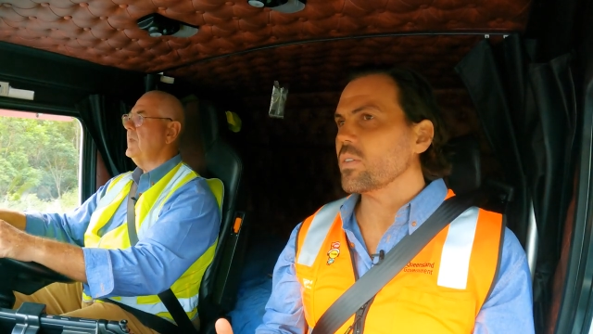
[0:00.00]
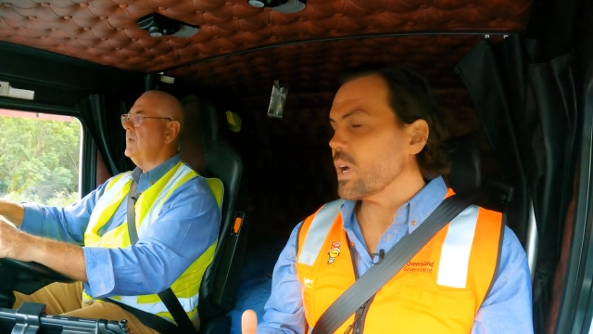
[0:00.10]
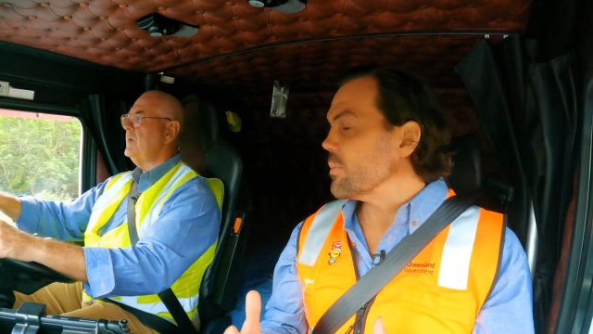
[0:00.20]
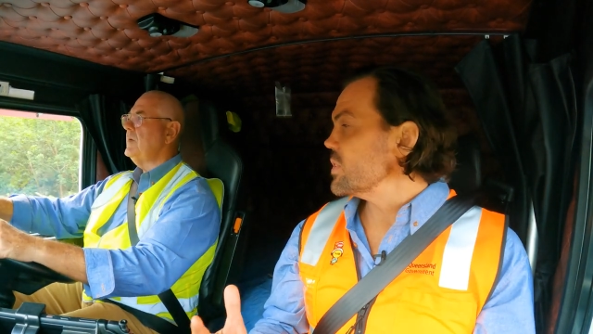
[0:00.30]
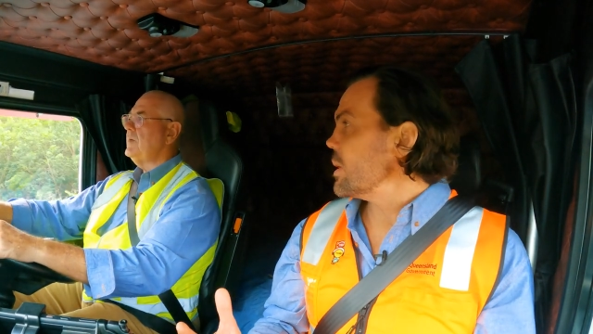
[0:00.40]

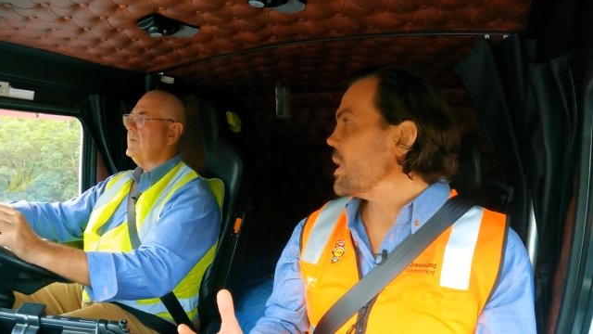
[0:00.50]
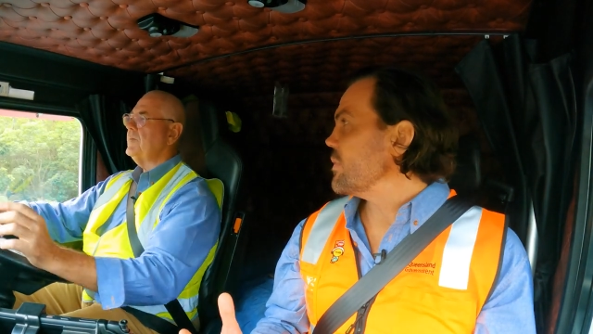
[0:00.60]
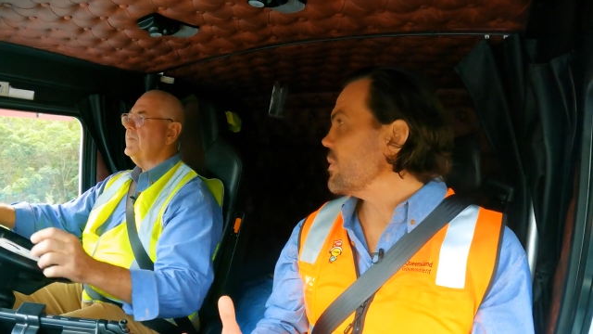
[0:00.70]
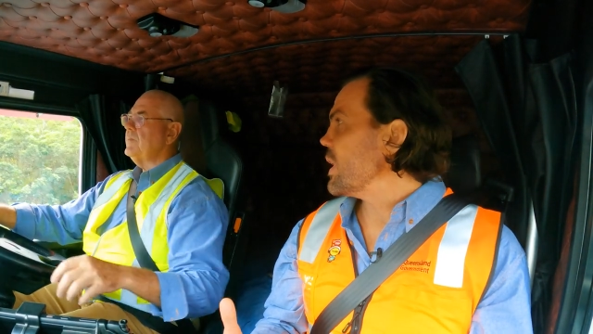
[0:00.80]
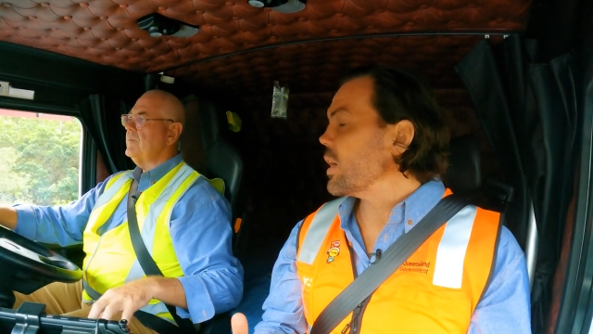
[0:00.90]
Speaker 1: some some
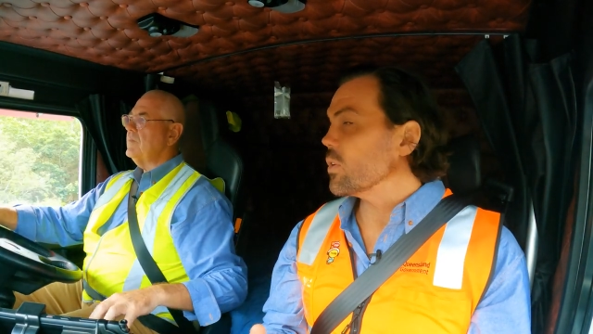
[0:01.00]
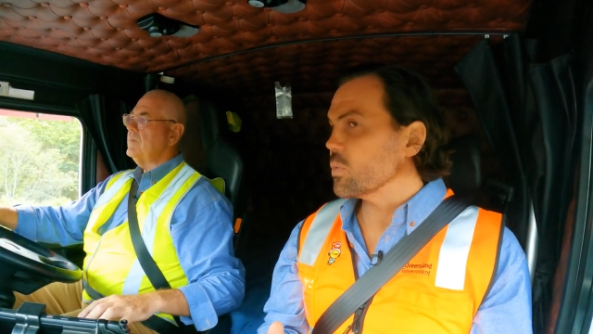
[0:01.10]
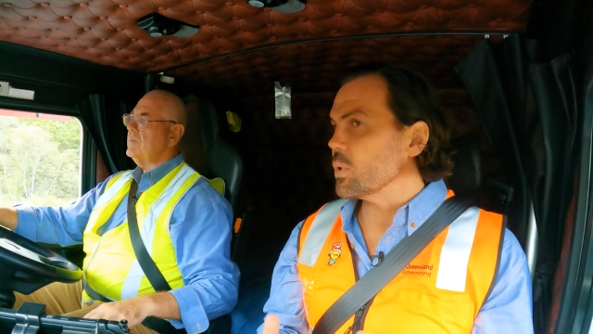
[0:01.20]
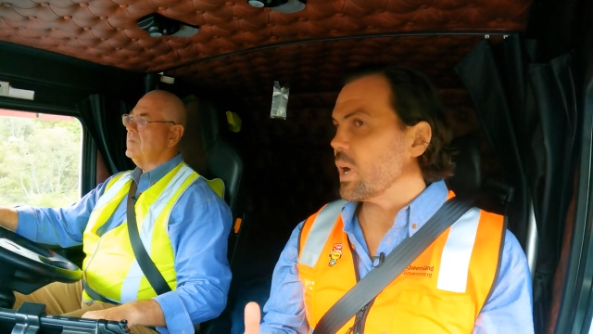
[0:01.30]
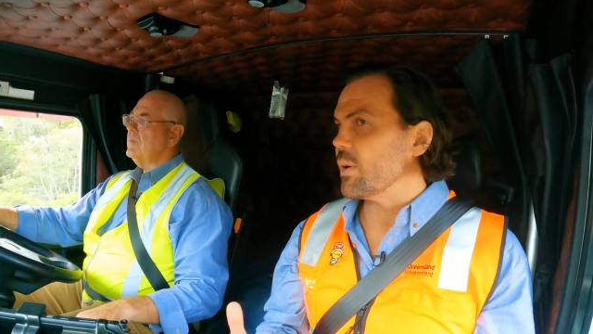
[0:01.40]
heavy
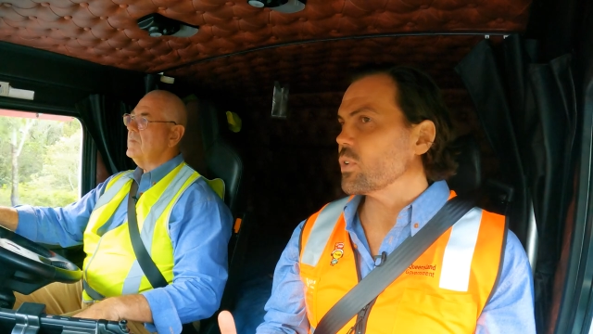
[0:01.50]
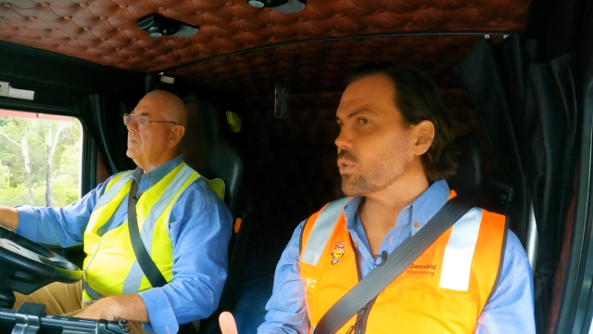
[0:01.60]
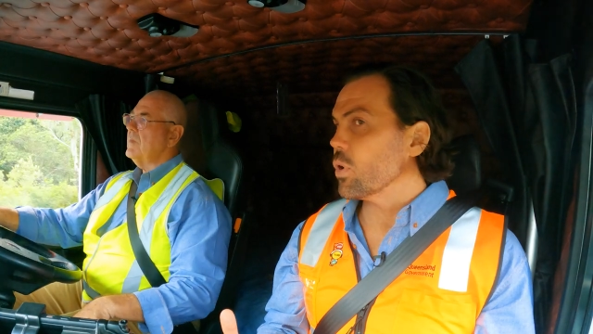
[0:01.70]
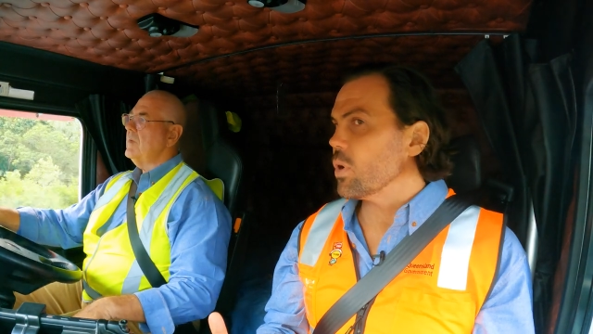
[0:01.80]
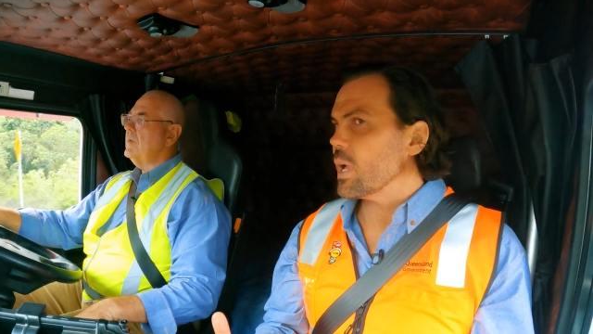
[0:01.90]
vehicles will have to
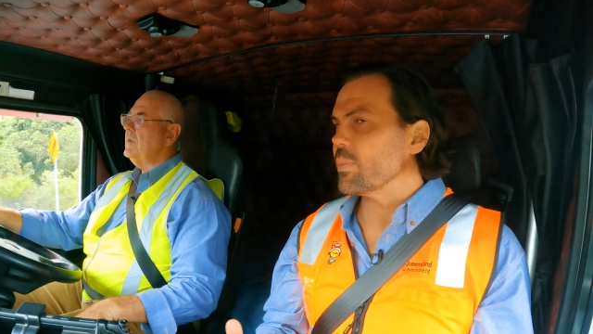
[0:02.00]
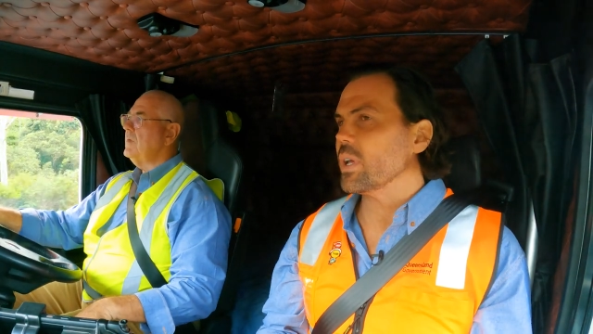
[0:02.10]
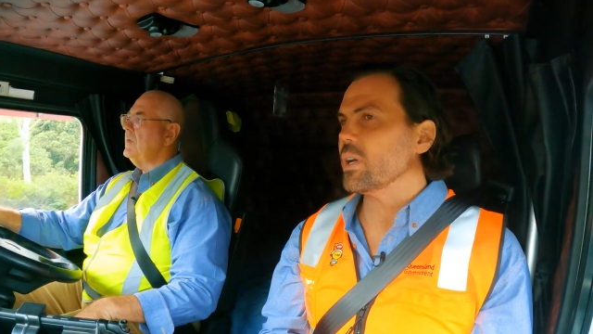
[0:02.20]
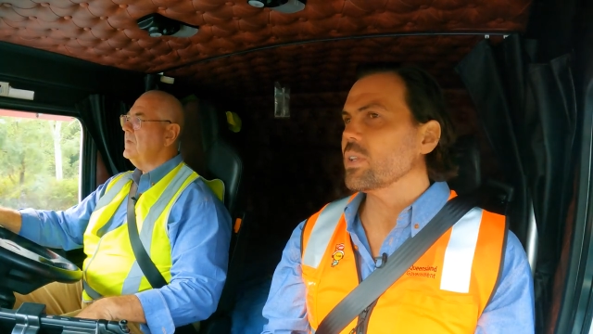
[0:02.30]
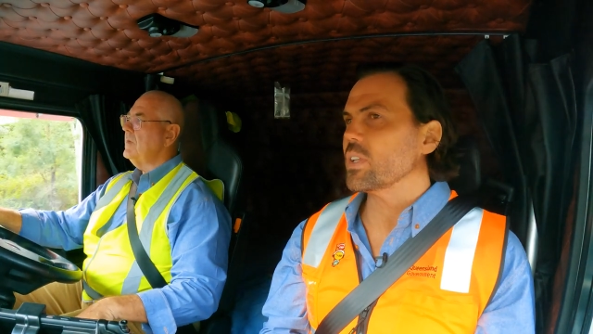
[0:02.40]
crawl up the hill.